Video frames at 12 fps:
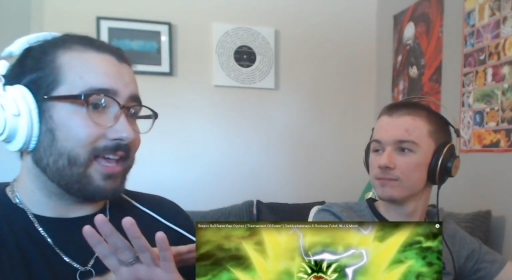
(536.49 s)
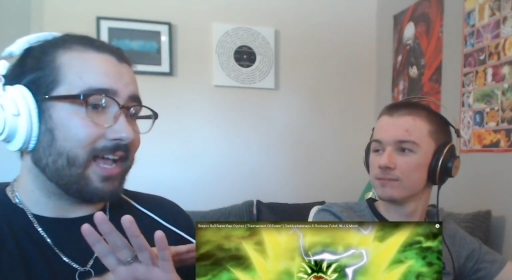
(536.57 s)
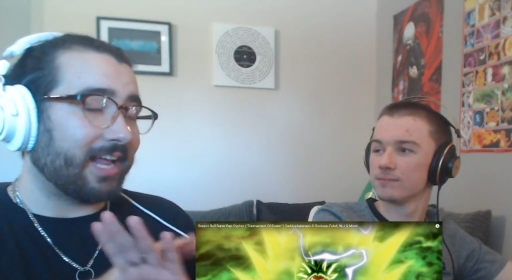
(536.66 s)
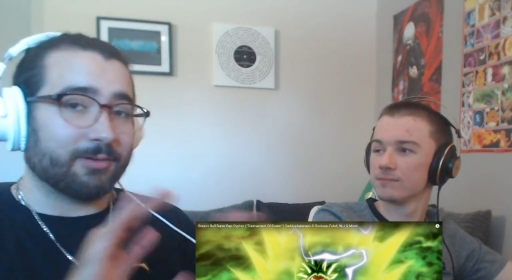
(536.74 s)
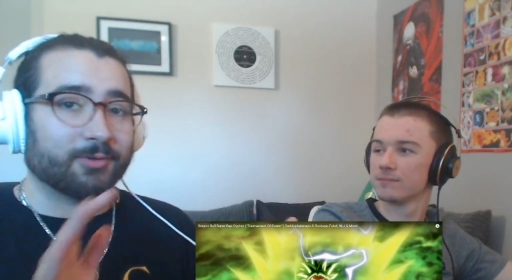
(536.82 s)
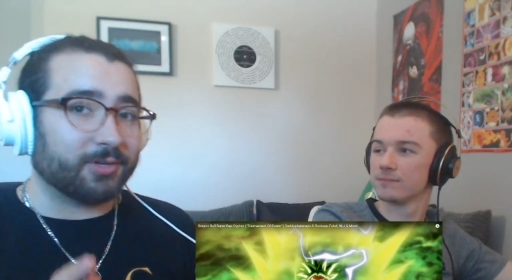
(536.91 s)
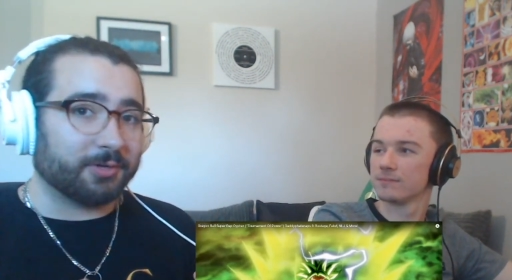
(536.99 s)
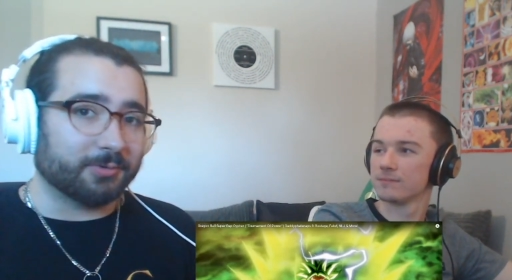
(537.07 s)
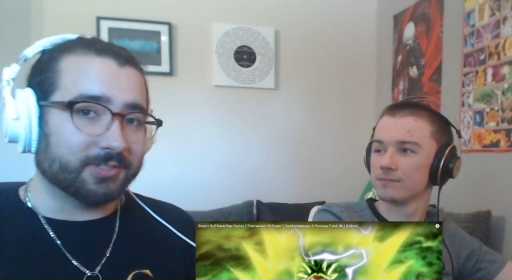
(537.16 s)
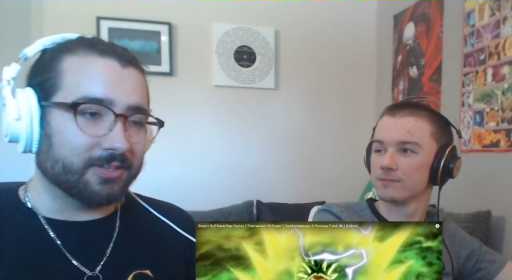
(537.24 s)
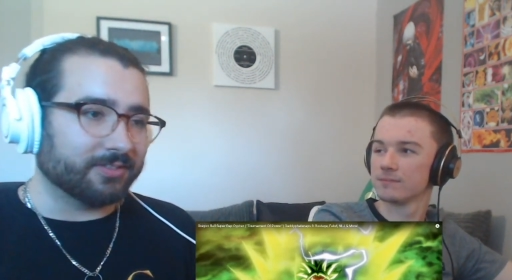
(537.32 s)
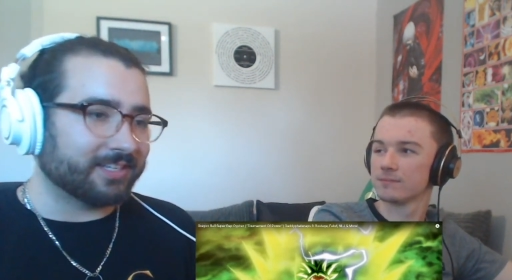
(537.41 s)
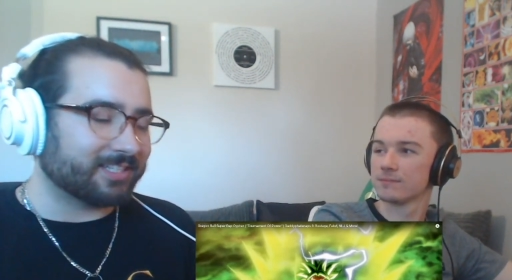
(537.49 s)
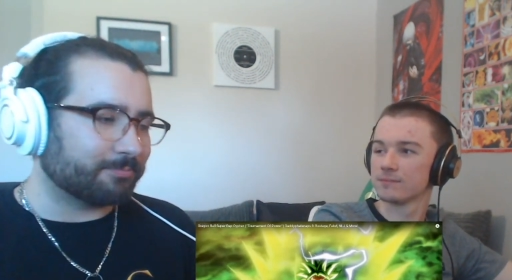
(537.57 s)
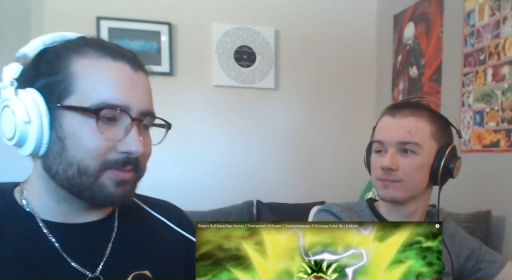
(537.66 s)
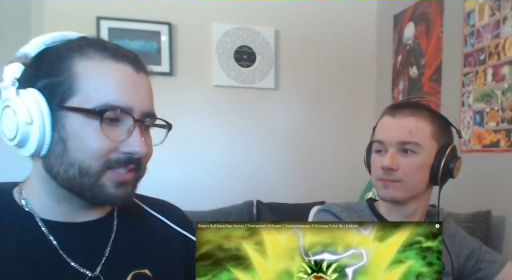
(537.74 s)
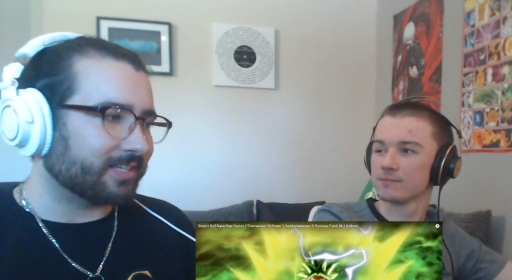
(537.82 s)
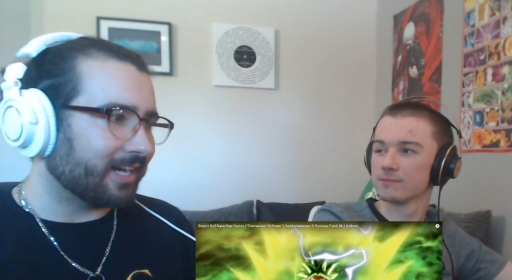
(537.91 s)
Speaker 1: anyone who was on this
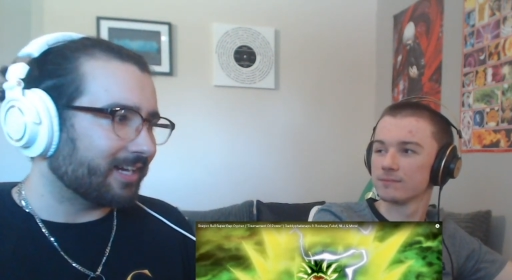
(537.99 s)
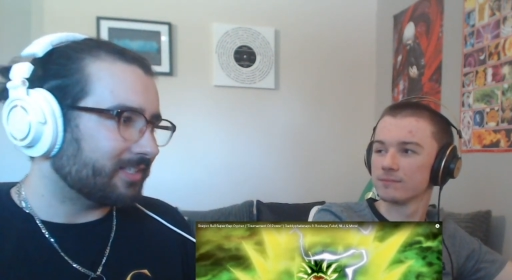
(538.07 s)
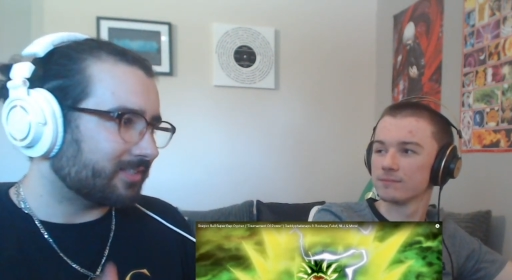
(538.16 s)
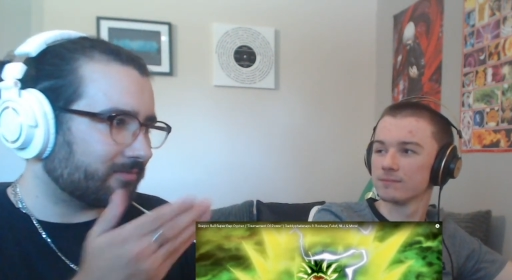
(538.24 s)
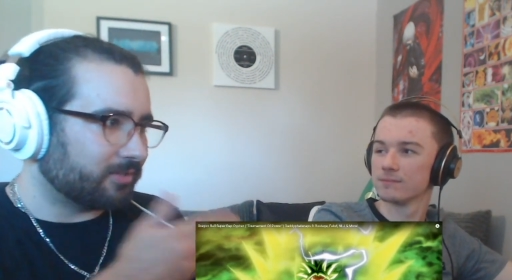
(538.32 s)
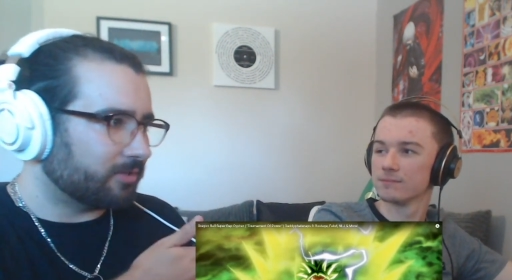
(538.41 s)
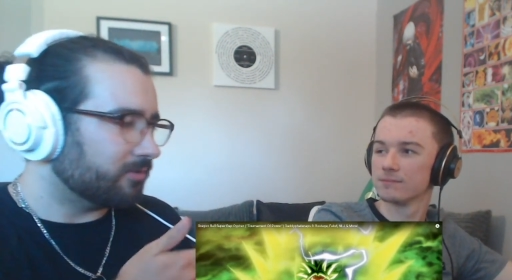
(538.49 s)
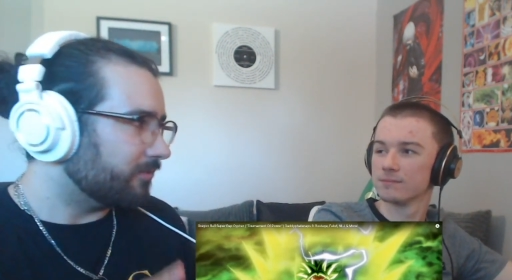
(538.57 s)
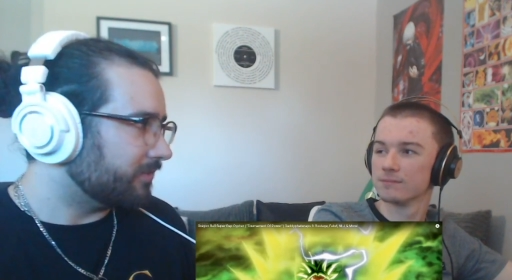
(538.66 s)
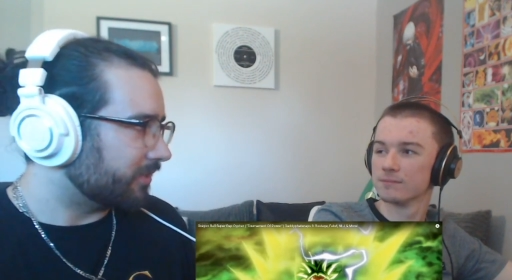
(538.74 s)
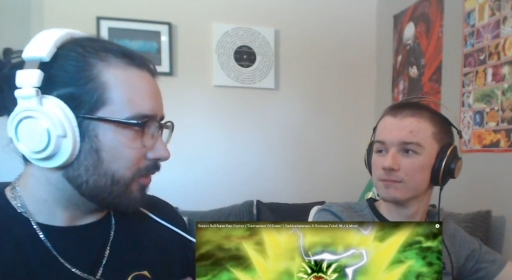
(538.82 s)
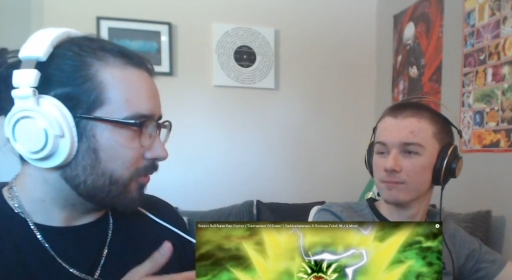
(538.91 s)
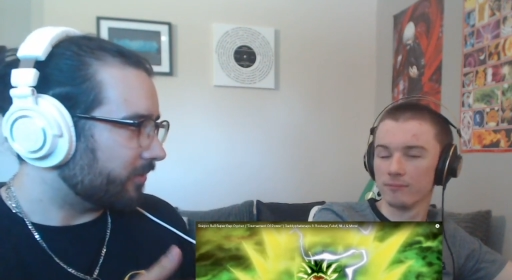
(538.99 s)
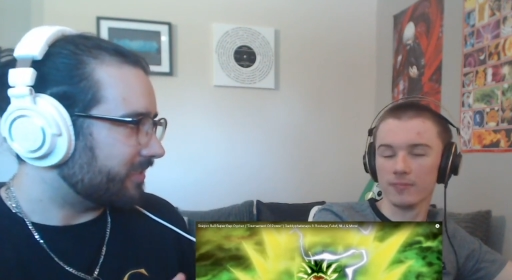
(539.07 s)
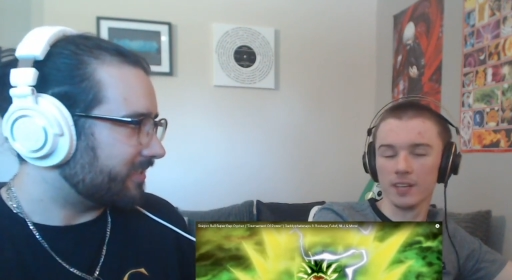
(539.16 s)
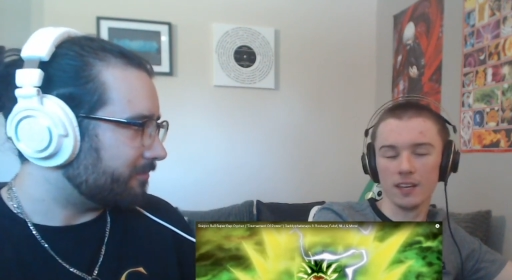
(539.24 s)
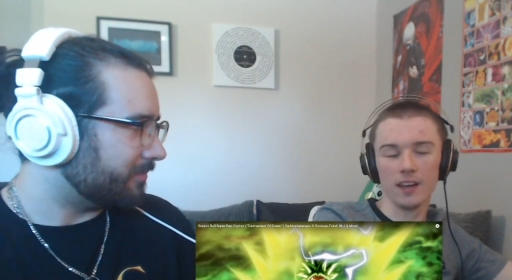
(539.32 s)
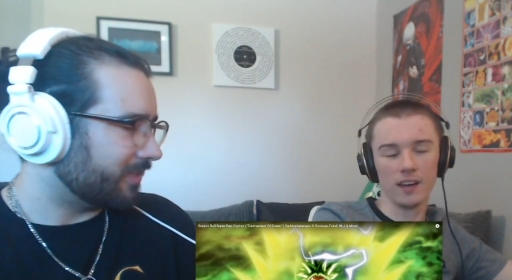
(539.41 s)
besides you'd obviously already
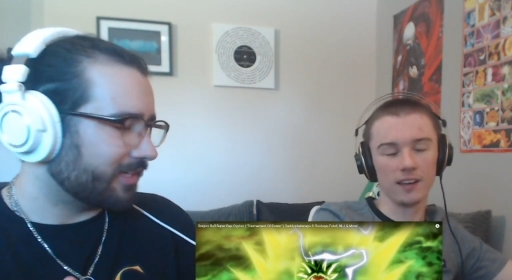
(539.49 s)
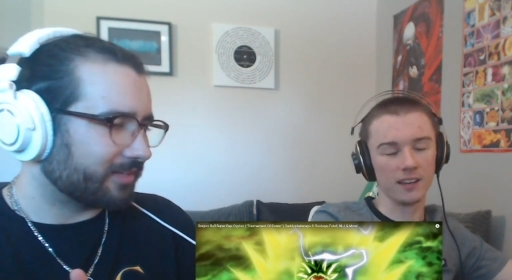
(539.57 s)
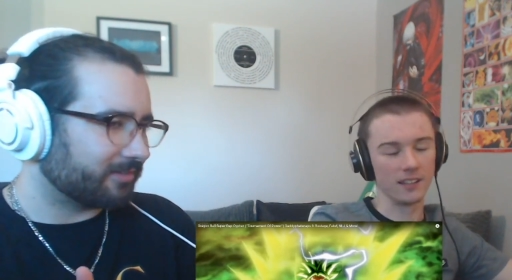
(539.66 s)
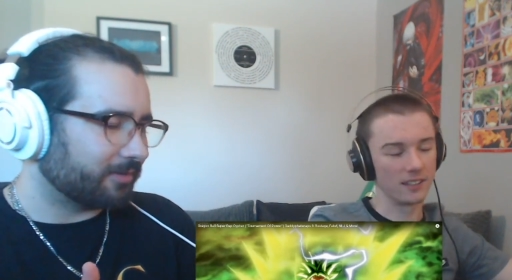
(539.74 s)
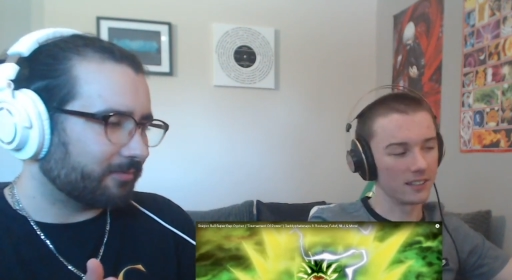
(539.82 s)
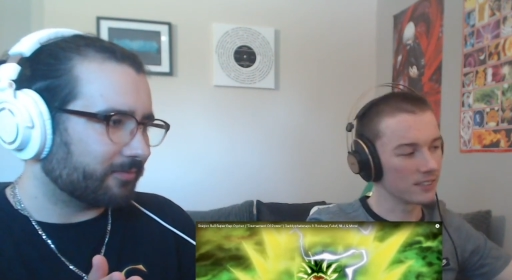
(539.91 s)
sent yeah, me like yeah, your yeah.